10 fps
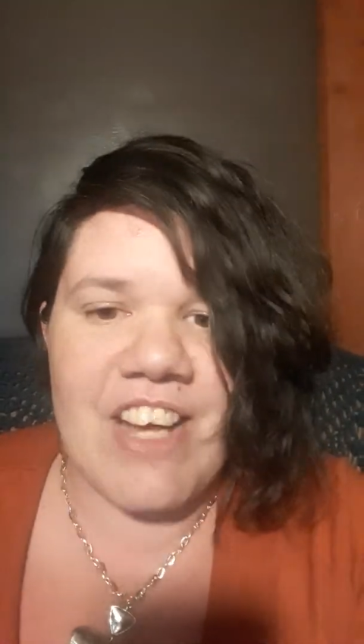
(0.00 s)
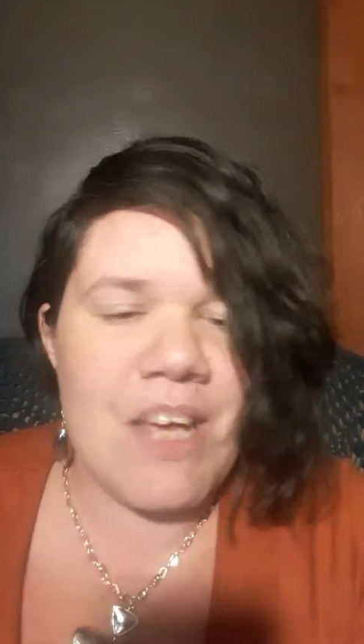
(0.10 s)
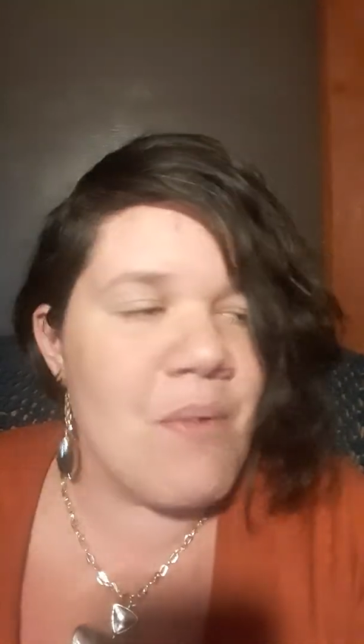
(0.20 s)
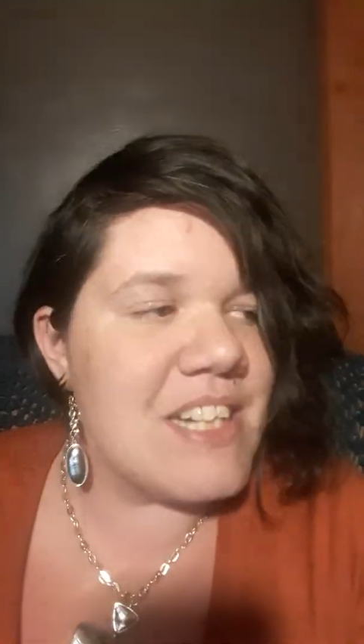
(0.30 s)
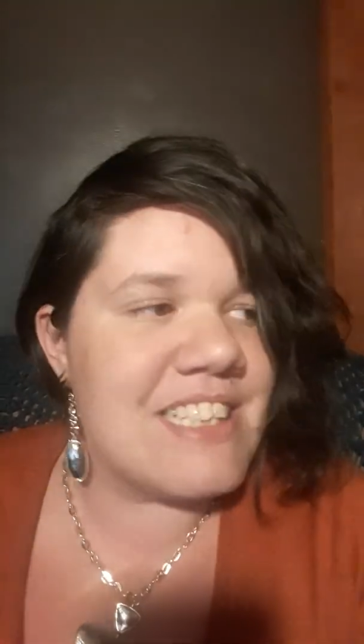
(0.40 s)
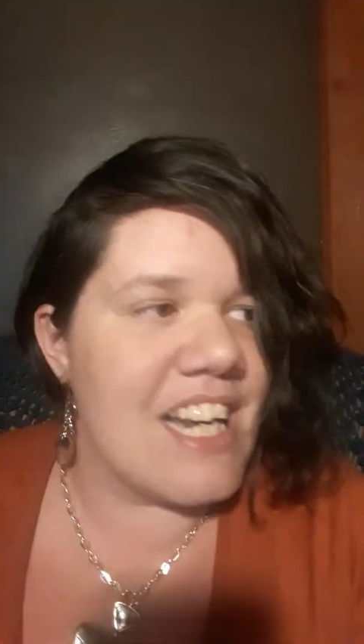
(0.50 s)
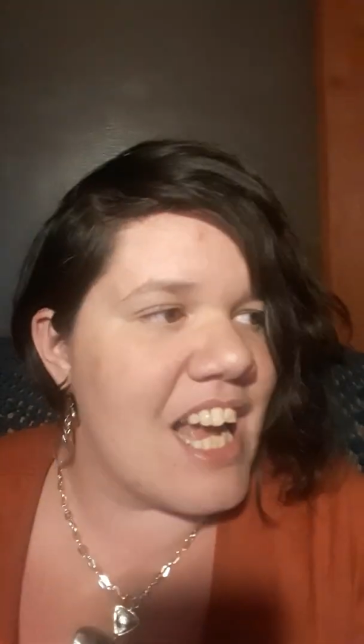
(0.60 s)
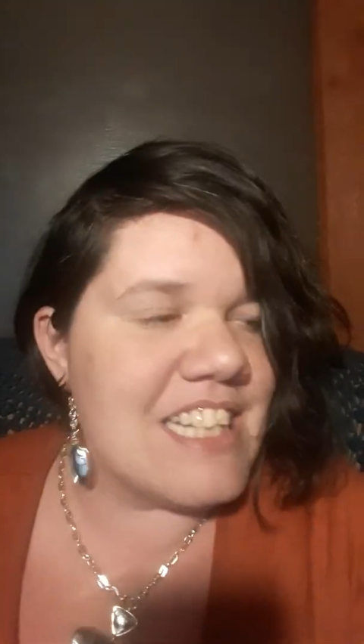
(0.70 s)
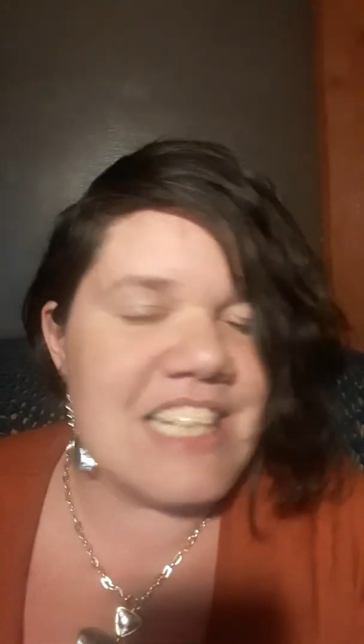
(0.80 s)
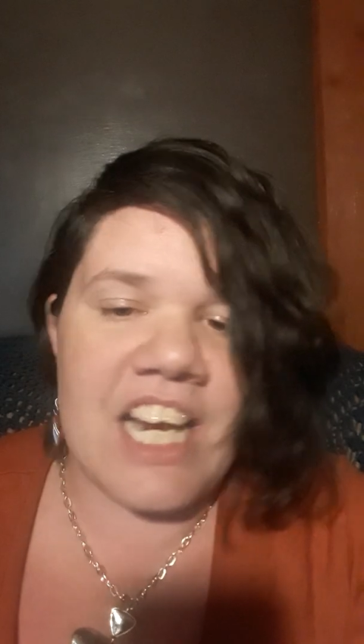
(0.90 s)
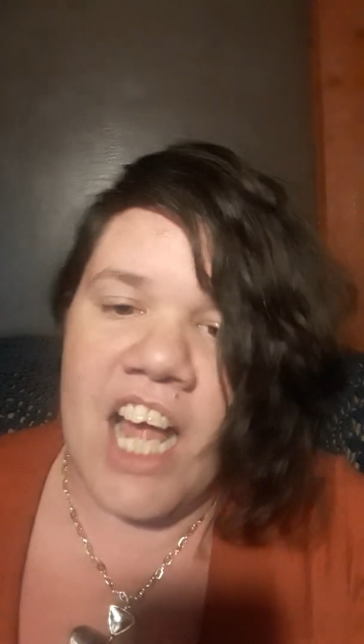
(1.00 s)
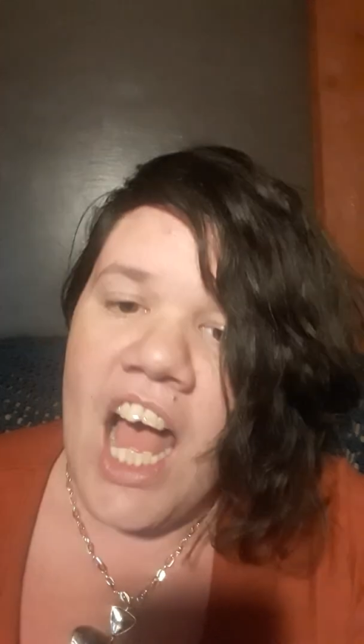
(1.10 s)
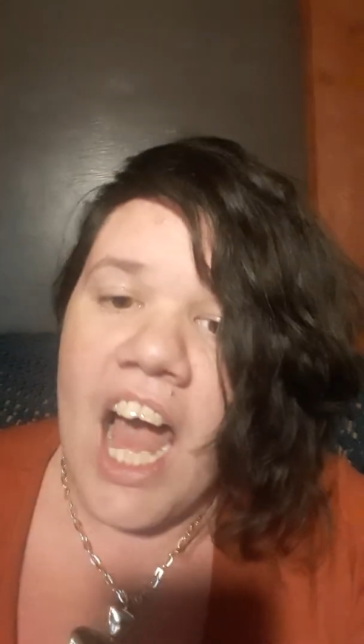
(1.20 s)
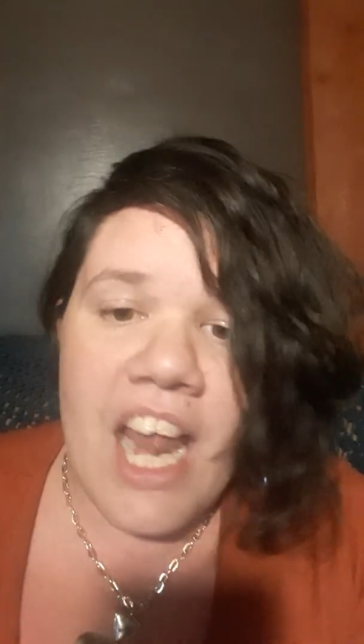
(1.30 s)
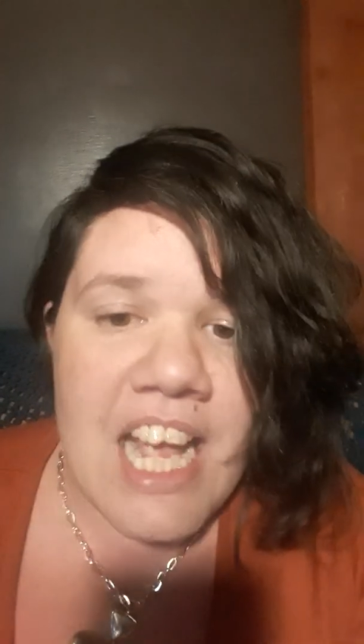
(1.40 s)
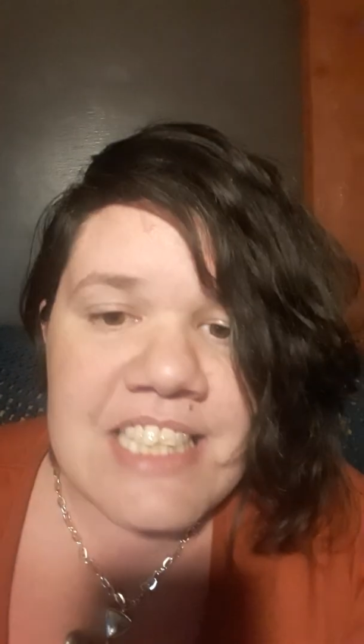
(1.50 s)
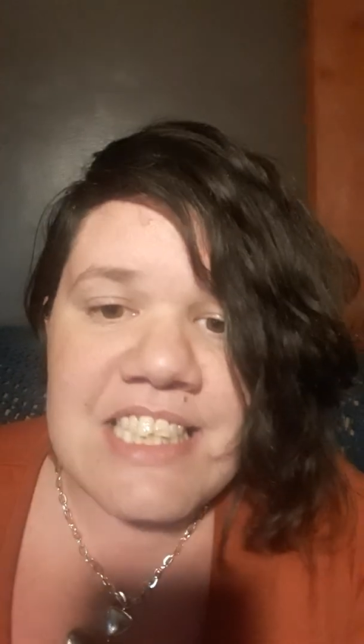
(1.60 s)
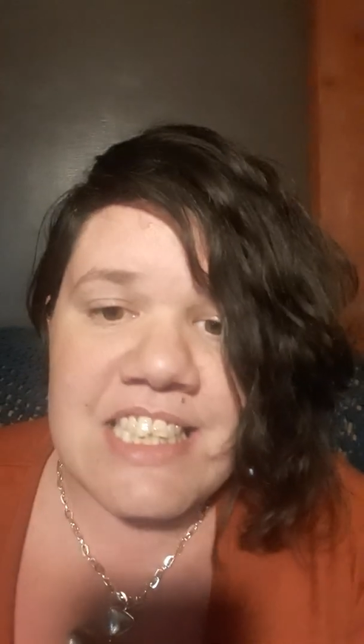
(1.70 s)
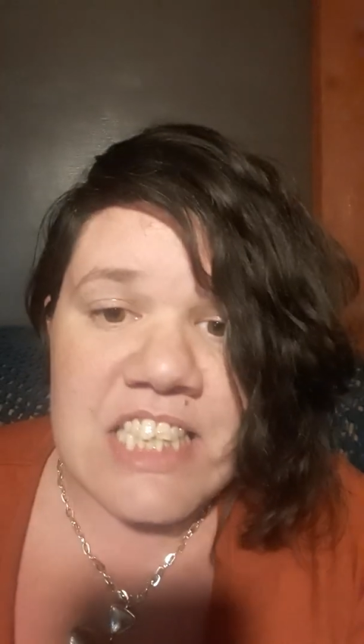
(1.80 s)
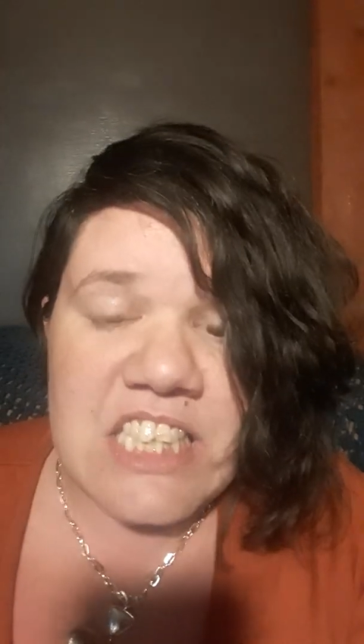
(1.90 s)
I keep wanting to say 19. In
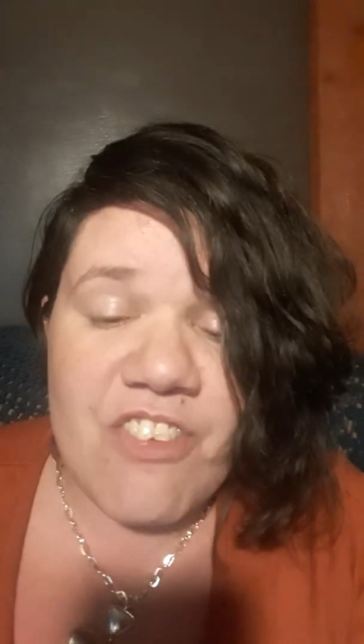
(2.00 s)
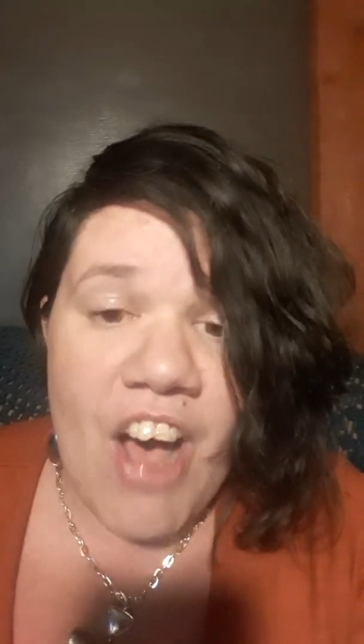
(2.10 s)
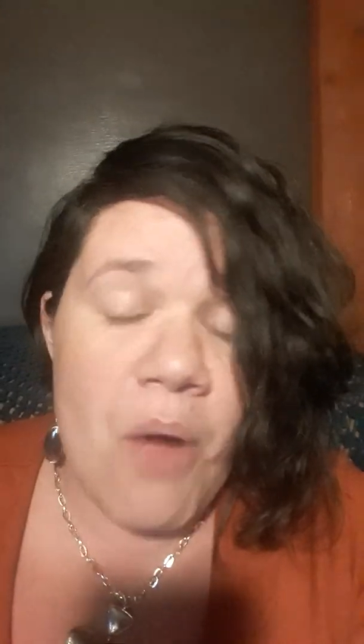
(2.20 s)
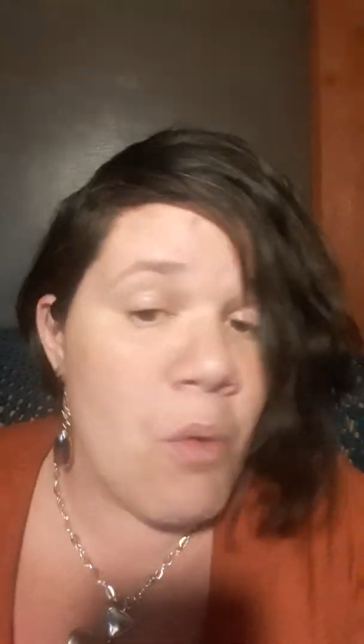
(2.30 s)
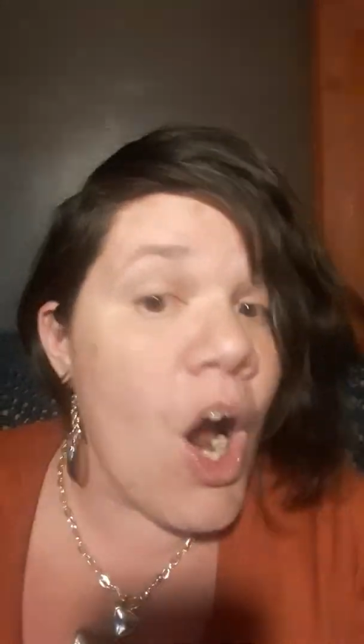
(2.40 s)
1865.